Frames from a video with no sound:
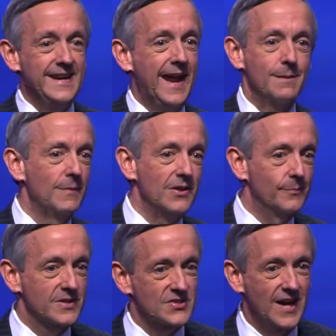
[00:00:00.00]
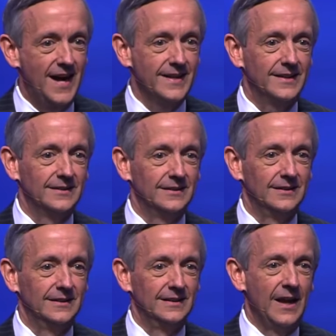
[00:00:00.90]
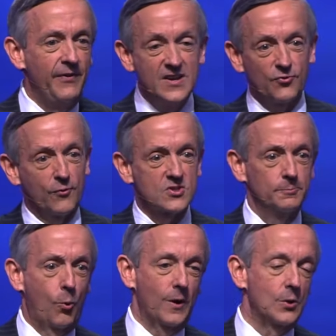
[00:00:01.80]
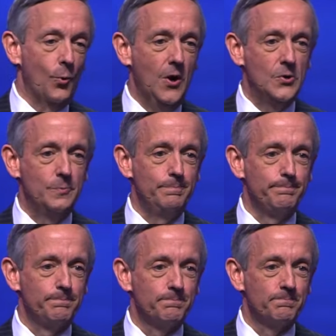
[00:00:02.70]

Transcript: he can't be the Messiah if he's for supporting Rome.